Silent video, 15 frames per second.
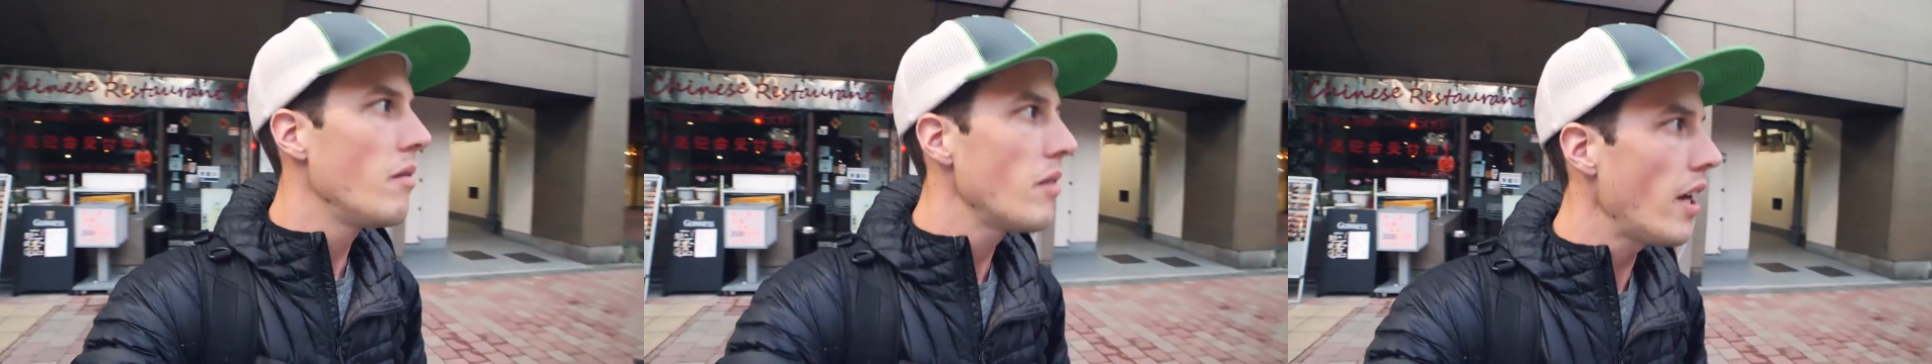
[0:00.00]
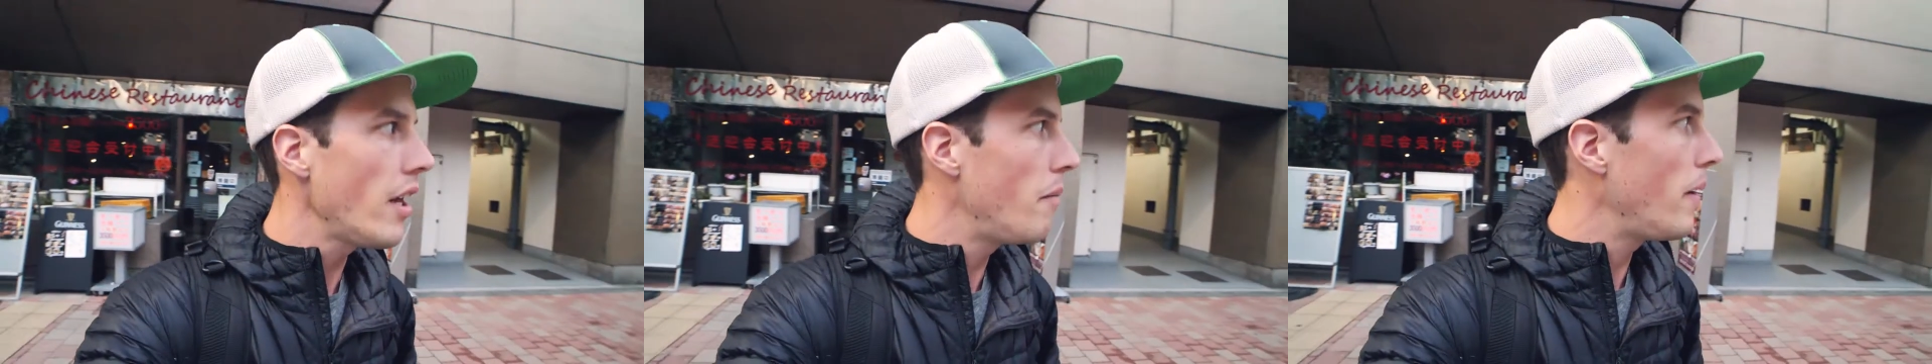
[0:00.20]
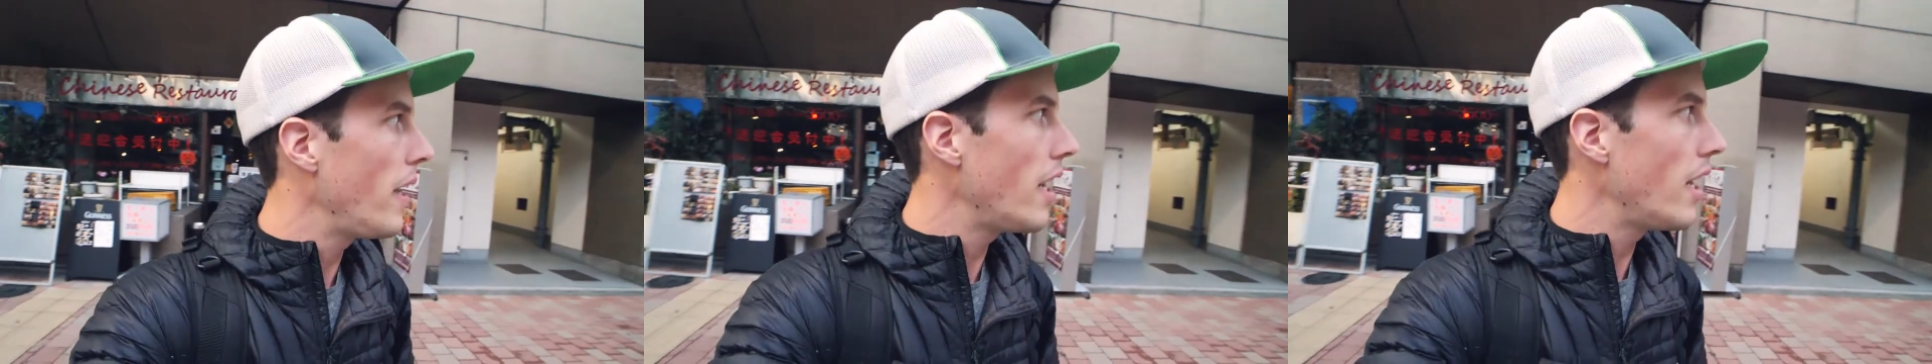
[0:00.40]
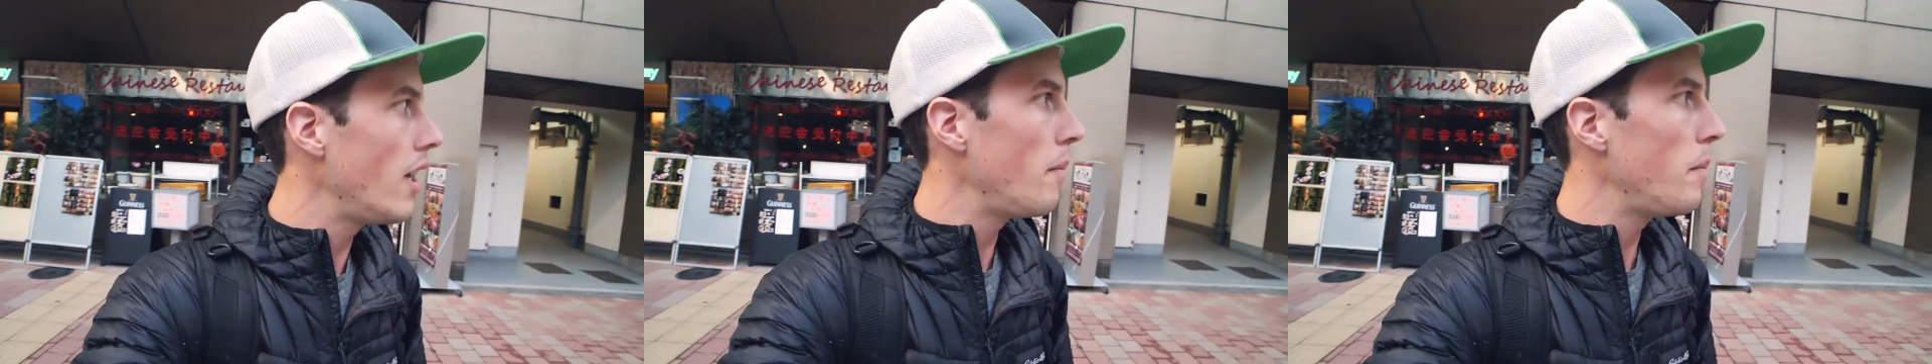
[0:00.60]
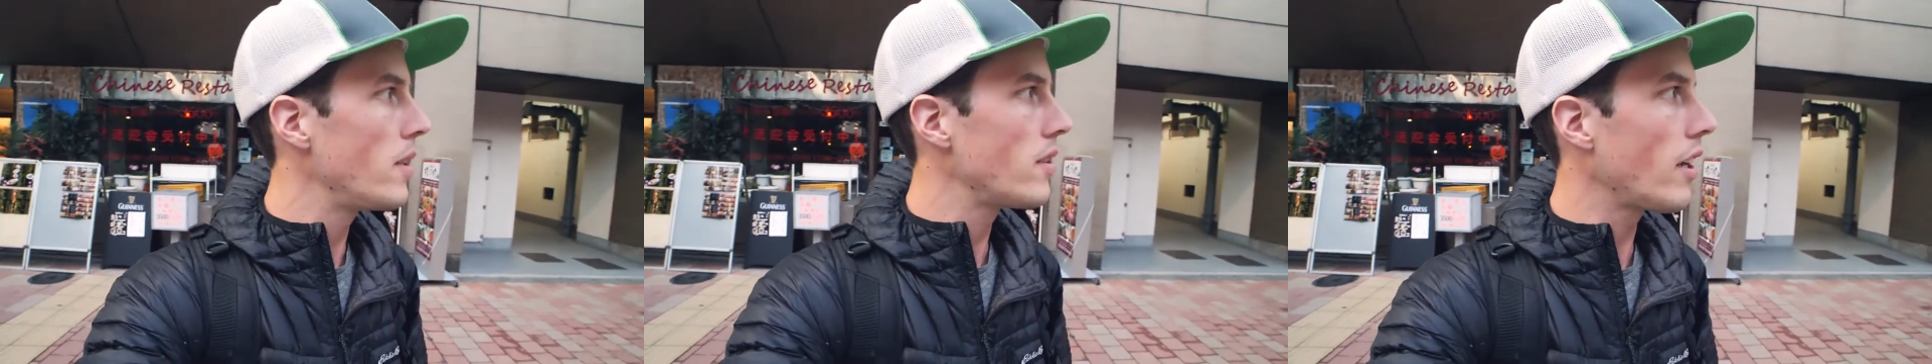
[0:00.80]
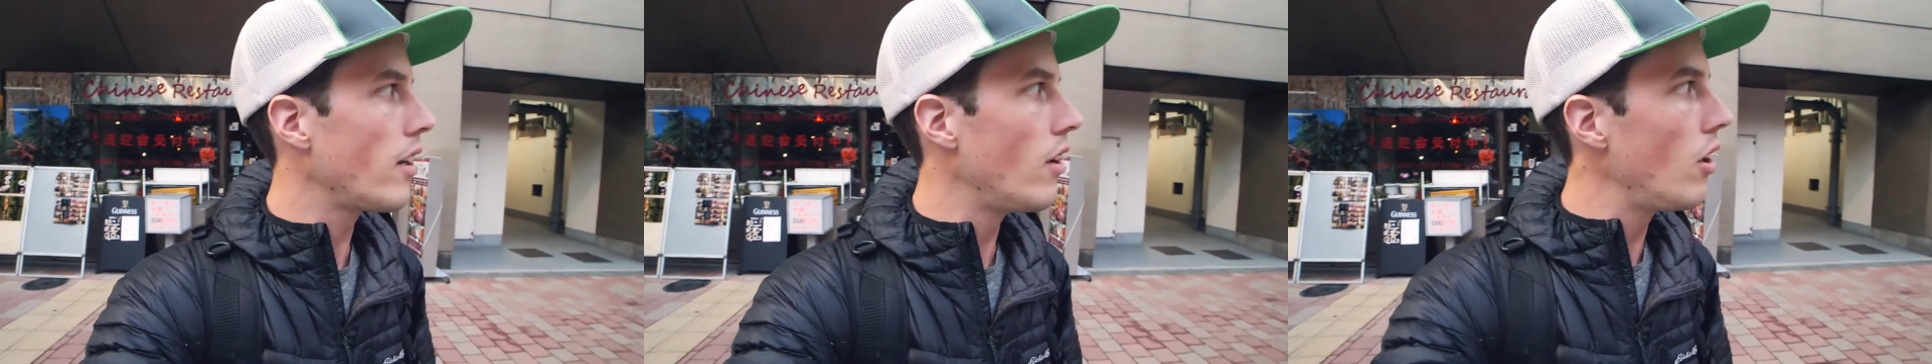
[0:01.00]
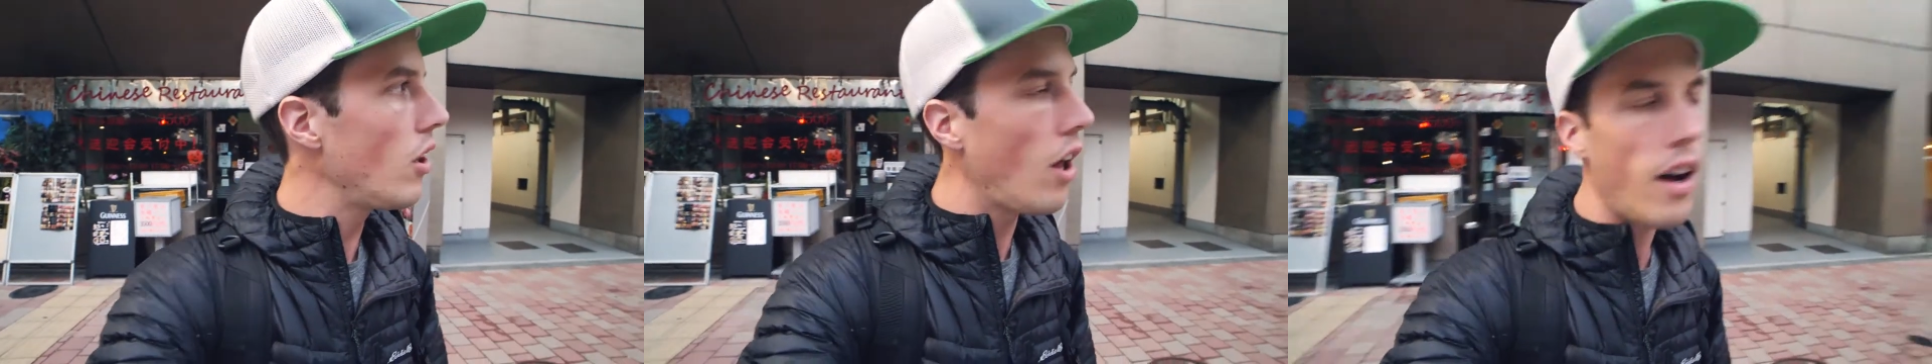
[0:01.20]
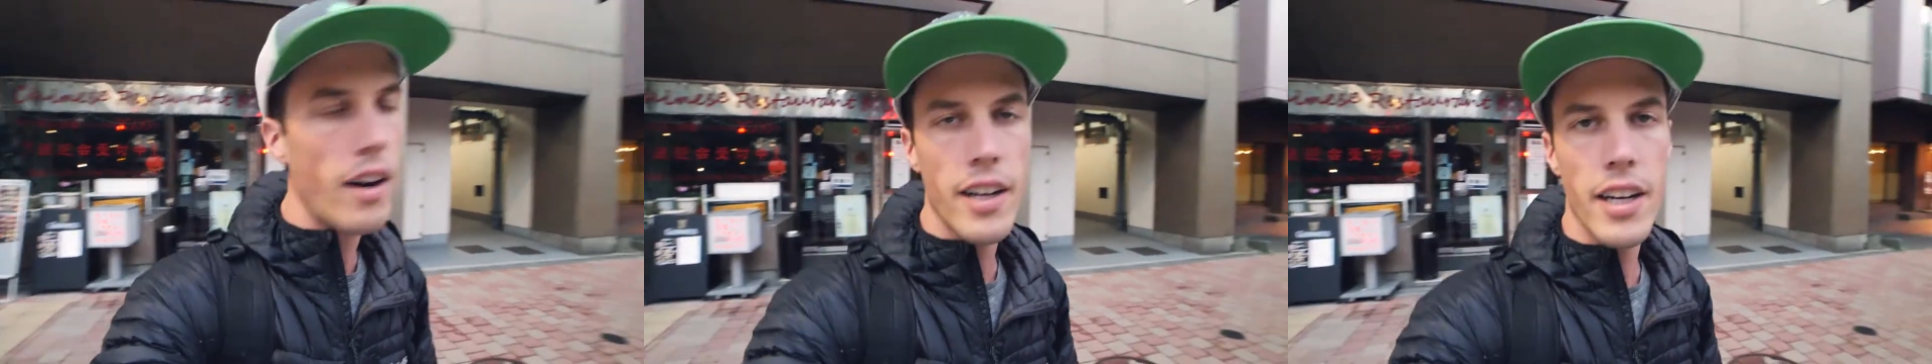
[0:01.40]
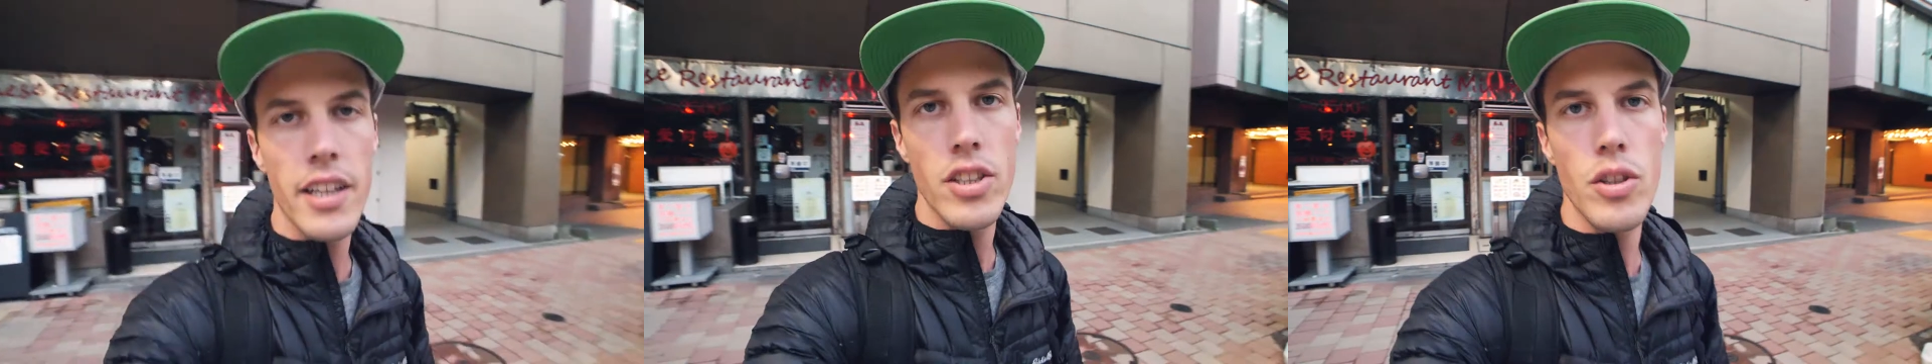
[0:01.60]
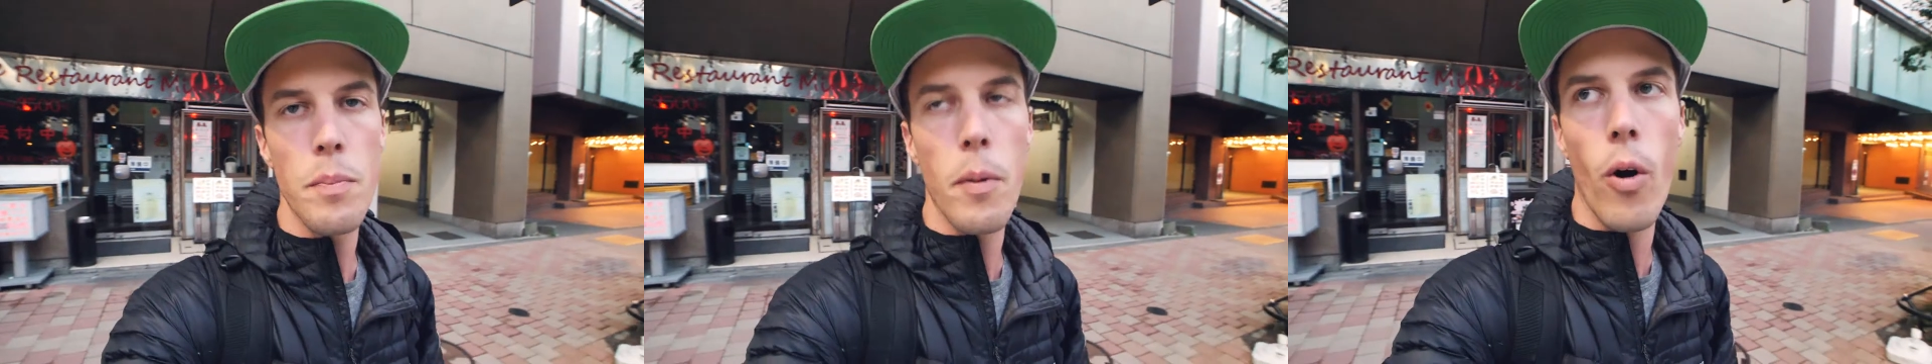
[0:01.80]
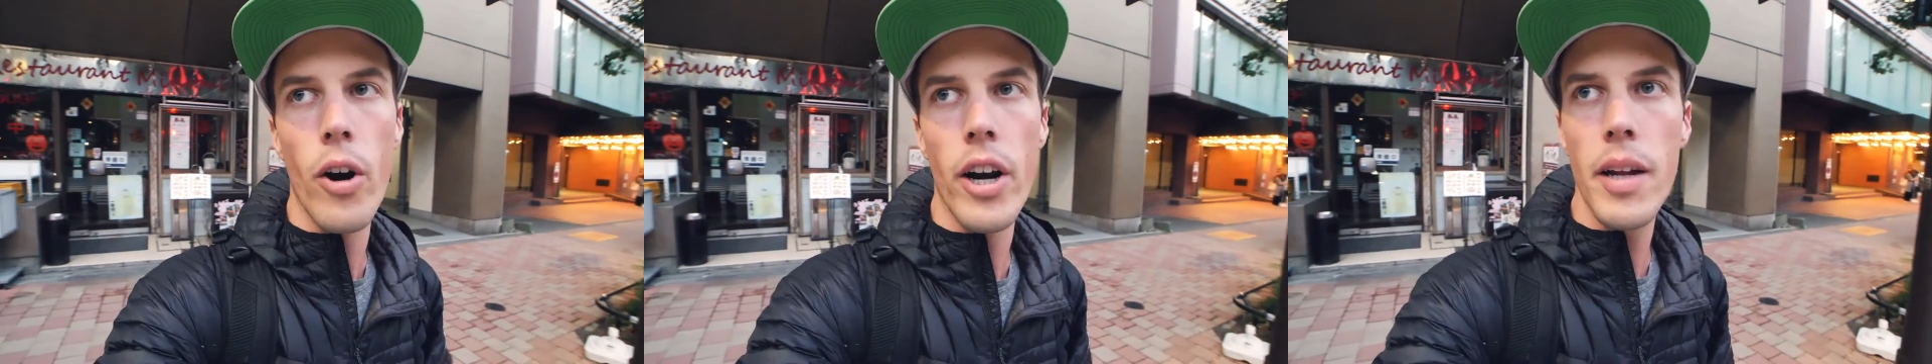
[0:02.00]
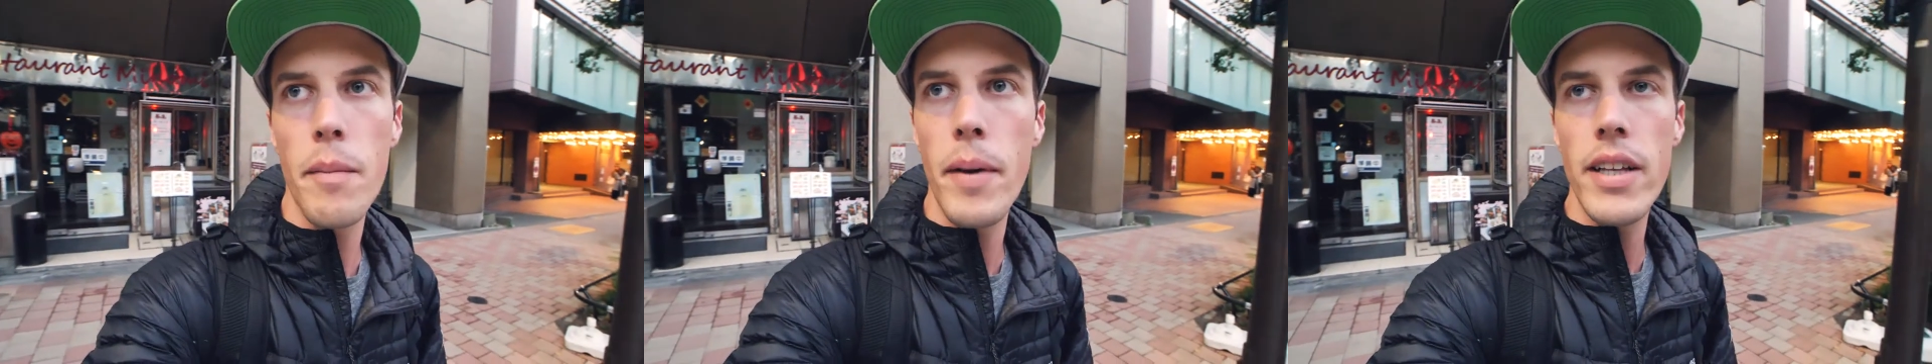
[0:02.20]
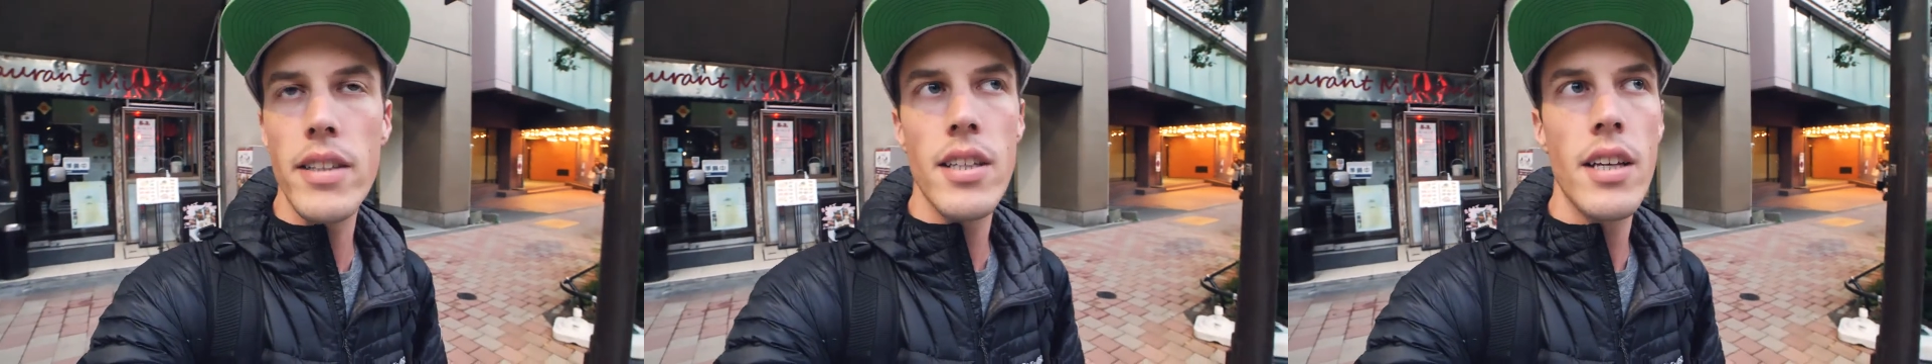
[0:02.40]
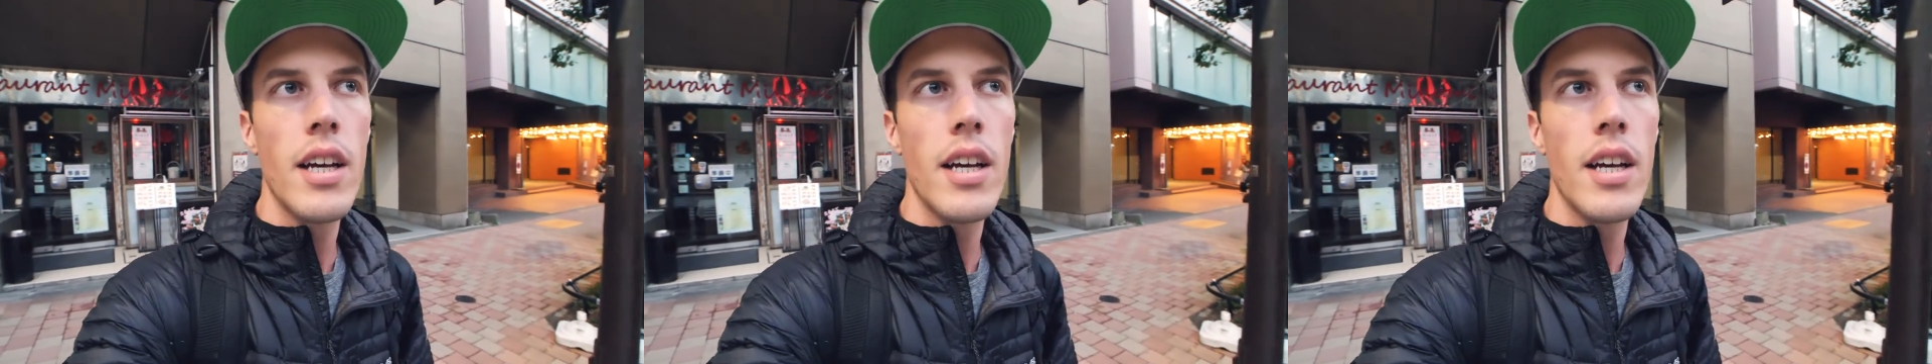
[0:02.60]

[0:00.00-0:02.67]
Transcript: kind of making it up as I go along and exploring, but